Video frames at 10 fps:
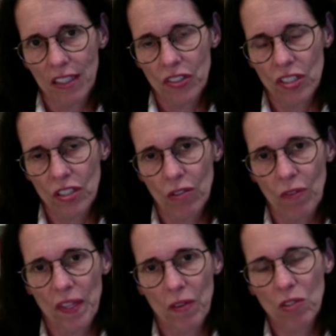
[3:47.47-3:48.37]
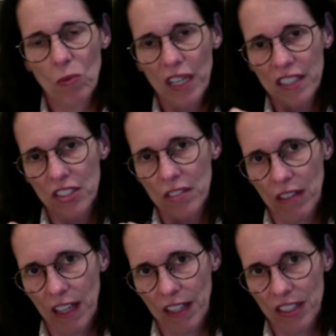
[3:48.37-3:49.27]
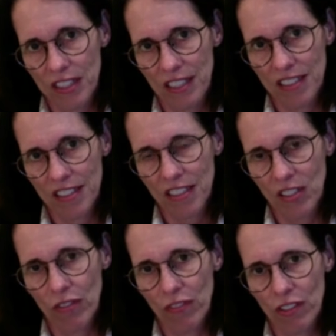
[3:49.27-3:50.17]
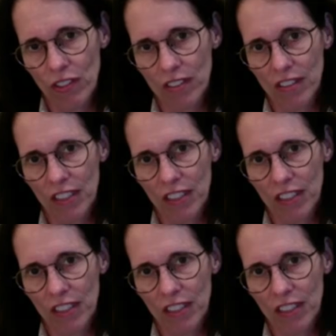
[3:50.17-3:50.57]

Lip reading: So you want a serology test to know if you're,